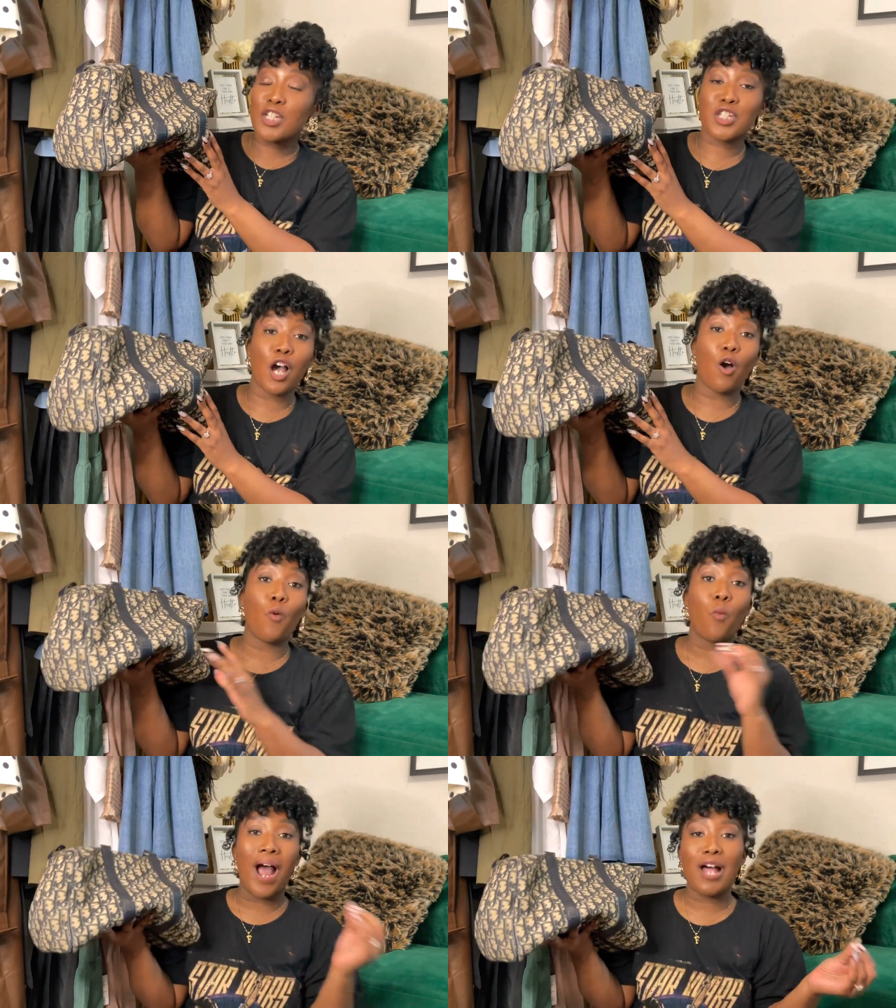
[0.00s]

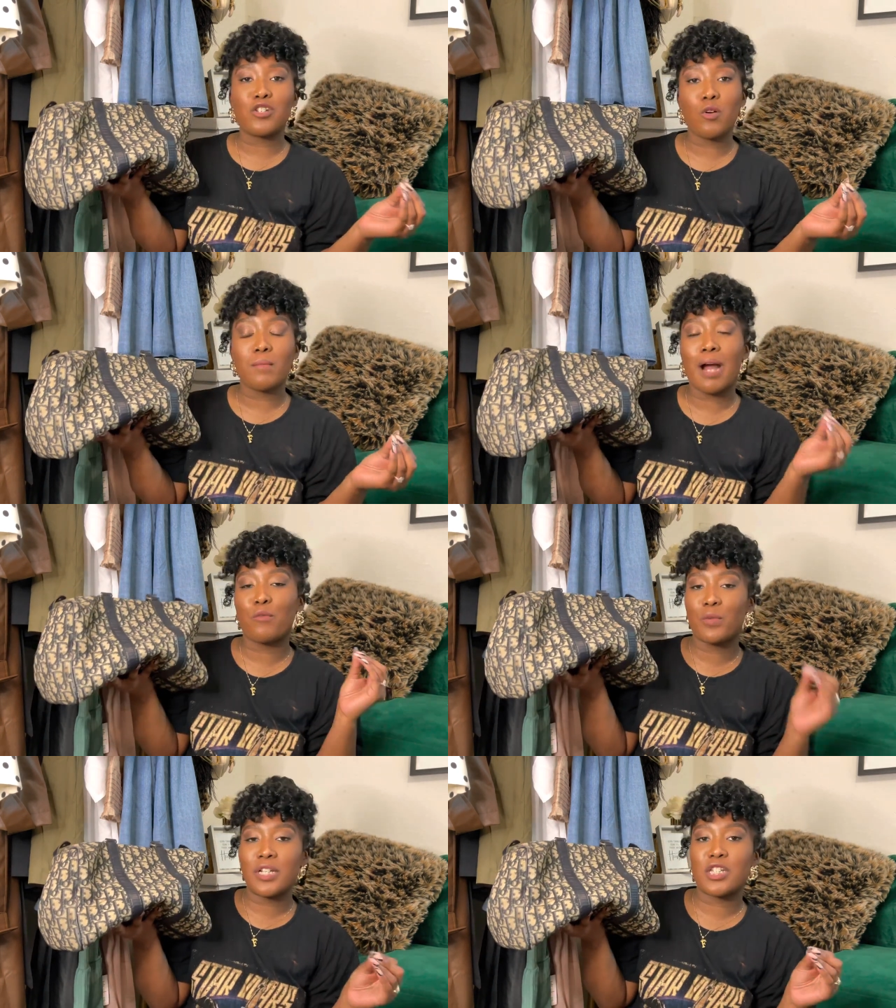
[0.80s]
So while doing my
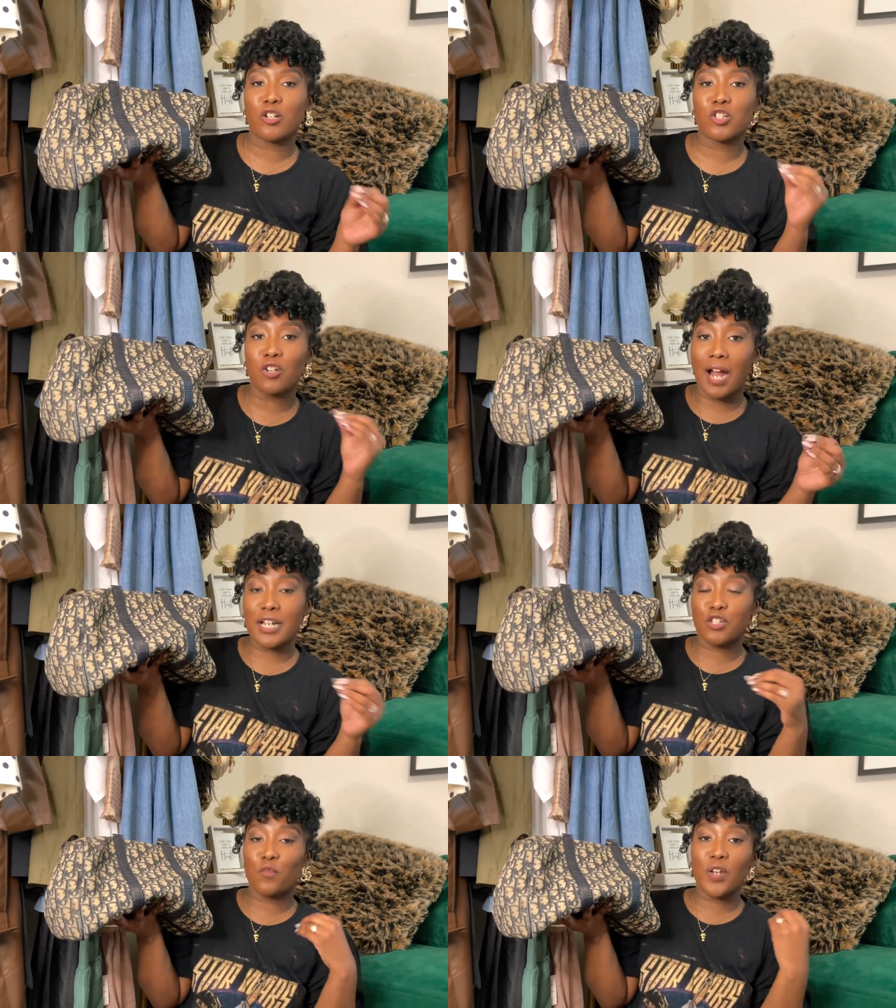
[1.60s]
research,
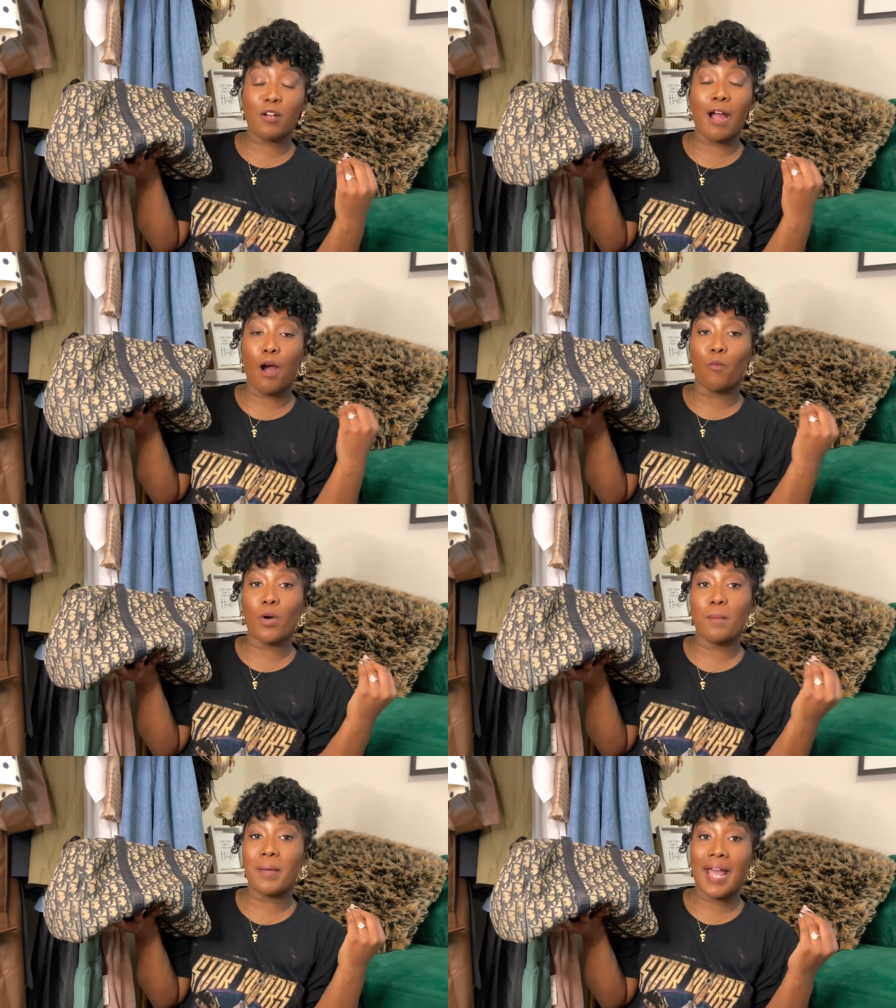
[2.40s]
trying to figure out
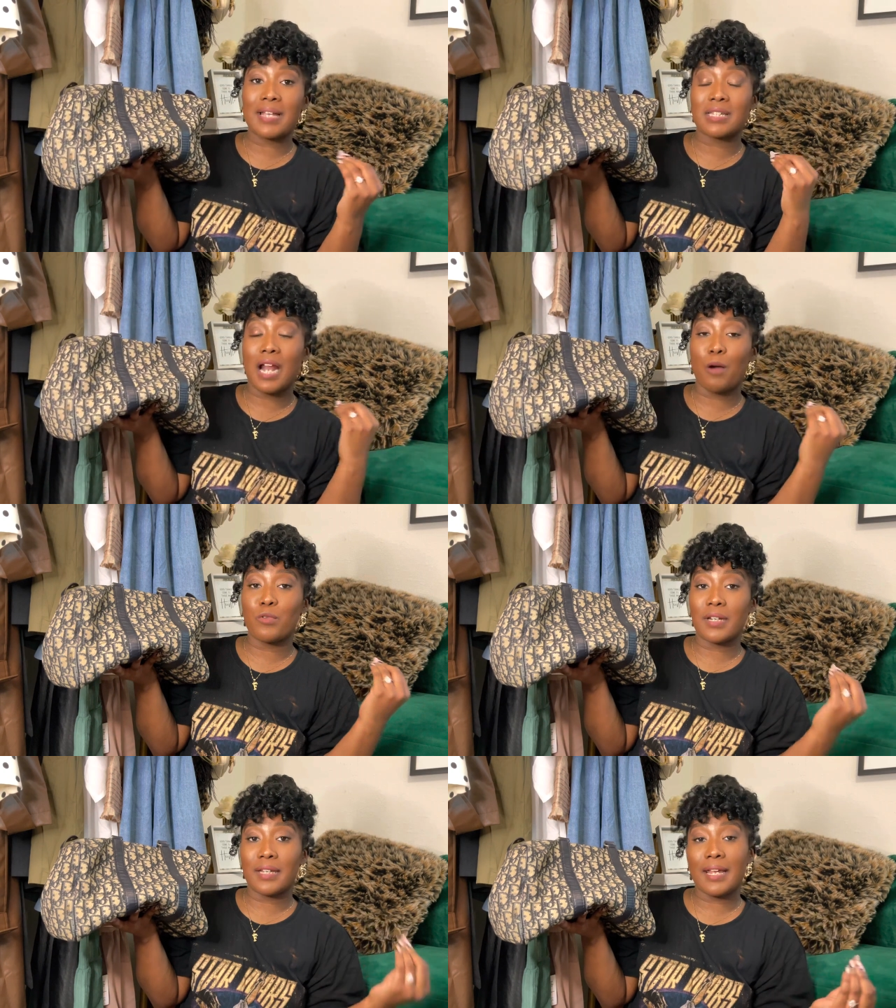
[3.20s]
what bags that I
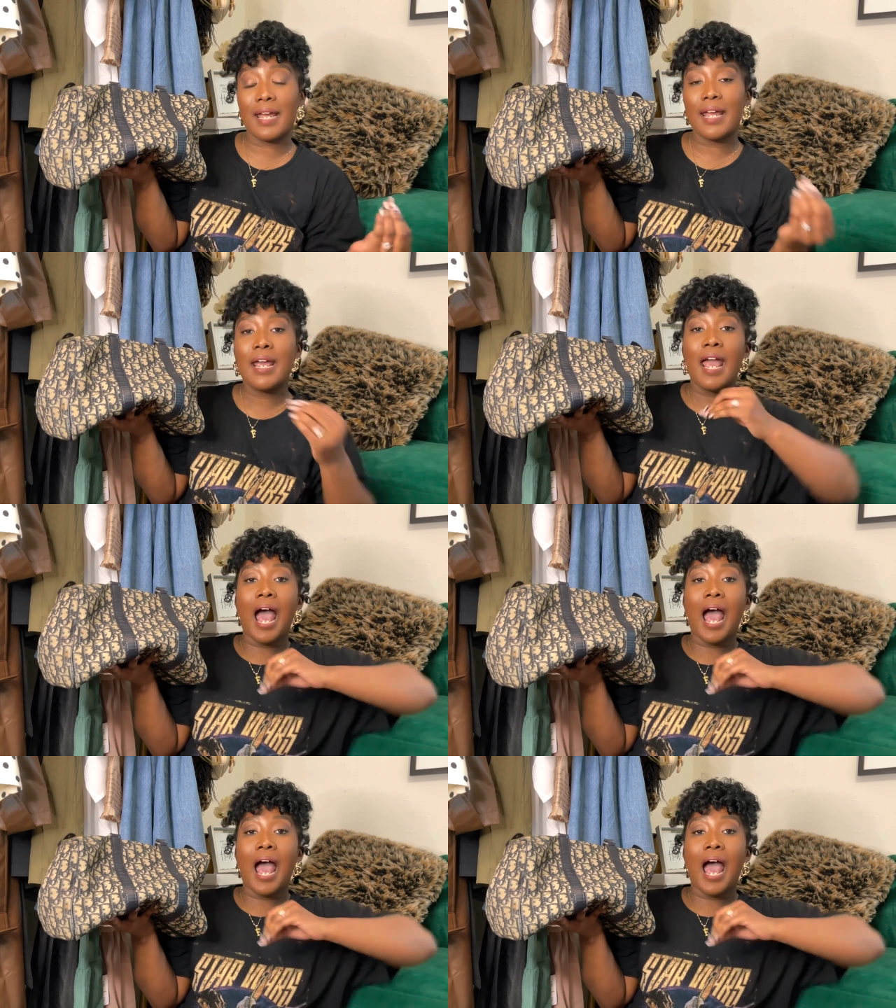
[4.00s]
want to get,